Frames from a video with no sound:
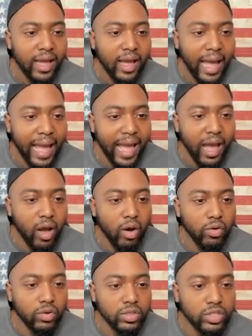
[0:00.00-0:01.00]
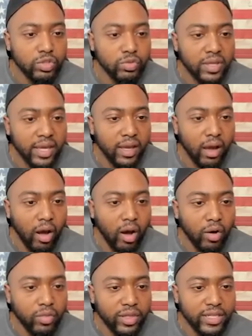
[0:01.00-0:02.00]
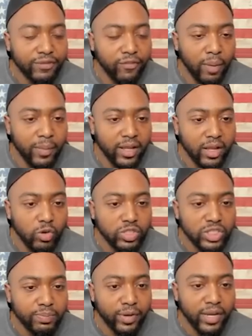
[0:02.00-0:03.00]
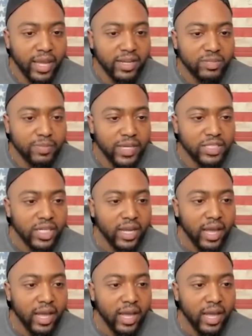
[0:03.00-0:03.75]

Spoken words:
How you get all this from a coach's pregame speech?